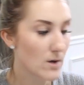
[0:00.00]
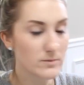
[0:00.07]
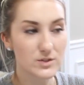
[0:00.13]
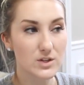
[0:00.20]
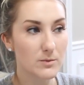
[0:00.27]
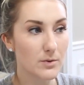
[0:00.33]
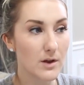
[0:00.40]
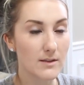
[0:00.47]
I'm
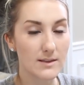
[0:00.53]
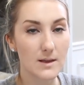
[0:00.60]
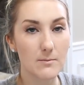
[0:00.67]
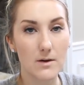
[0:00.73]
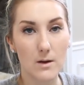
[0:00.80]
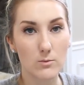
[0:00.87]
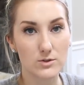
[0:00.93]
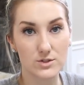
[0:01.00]
just gonna put on
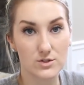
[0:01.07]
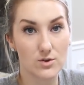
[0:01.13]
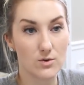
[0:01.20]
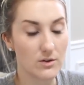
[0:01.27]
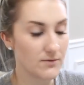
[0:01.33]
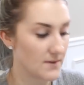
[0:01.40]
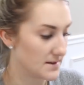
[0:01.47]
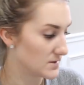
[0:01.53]
lip balm, which is
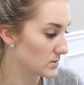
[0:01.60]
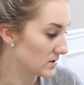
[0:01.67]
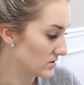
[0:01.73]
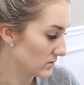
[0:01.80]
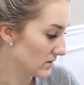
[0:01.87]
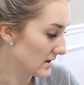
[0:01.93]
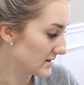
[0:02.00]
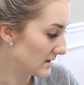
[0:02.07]
totally fine. That's what I
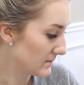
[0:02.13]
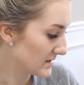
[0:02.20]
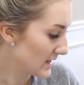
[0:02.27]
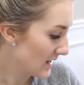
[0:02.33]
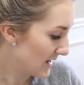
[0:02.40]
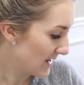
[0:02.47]
do a lot of times.